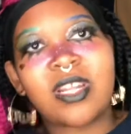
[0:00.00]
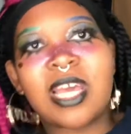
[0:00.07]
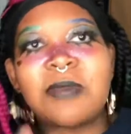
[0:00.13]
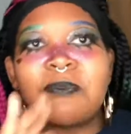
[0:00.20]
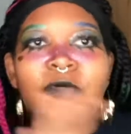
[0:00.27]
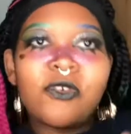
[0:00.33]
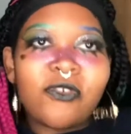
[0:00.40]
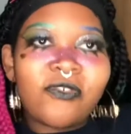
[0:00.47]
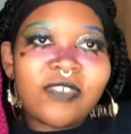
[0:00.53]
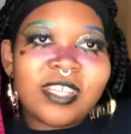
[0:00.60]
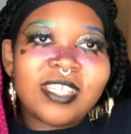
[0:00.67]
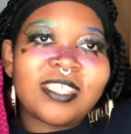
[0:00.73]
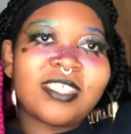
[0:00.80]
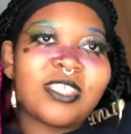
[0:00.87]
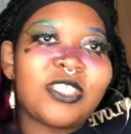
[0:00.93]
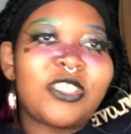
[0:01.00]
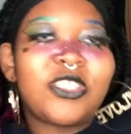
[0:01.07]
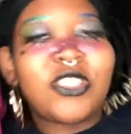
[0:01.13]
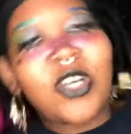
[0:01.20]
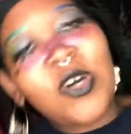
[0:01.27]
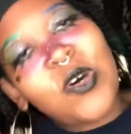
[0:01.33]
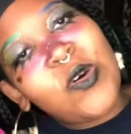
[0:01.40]
movies and
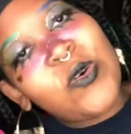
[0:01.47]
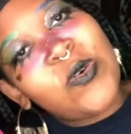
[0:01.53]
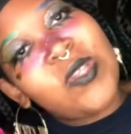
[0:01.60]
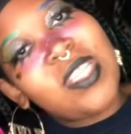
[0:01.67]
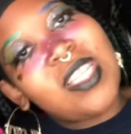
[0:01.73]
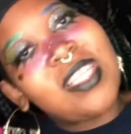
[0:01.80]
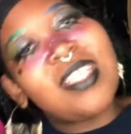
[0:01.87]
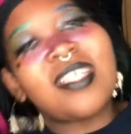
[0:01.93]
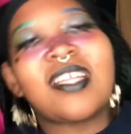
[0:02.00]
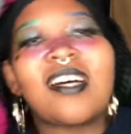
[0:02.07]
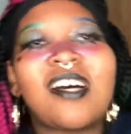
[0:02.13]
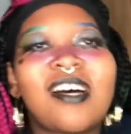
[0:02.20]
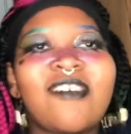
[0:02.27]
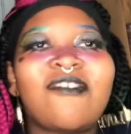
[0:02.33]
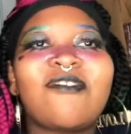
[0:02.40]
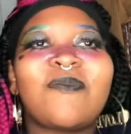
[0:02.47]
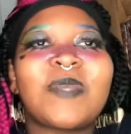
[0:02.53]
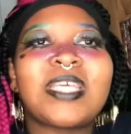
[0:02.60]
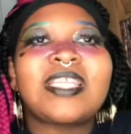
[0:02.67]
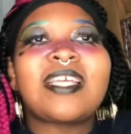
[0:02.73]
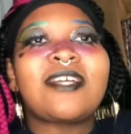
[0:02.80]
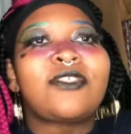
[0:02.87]
shows and stuff because I
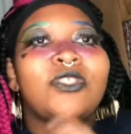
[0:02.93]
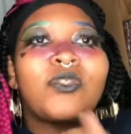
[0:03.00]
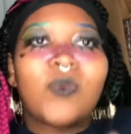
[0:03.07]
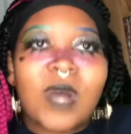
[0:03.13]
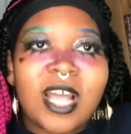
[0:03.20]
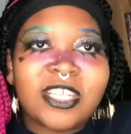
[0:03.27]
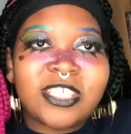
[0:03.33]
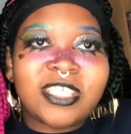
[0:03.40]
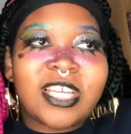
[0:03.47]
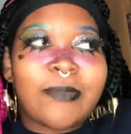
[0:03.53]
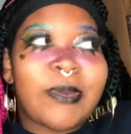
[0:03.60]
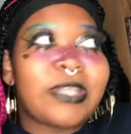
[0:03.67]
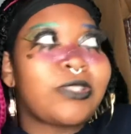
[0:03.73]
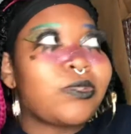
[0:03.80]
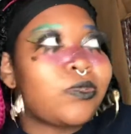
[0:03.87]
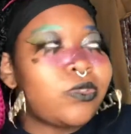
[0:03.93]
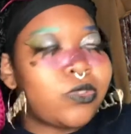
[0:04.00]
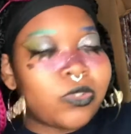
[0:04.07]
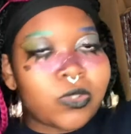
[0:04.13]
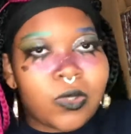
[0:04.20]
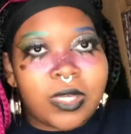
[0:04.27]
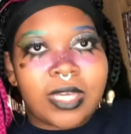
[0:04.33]
do watch them. I do
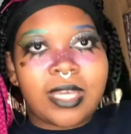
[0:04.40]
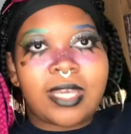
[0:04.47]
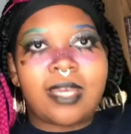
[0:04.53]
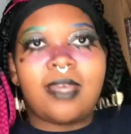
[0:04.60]
enjoy it.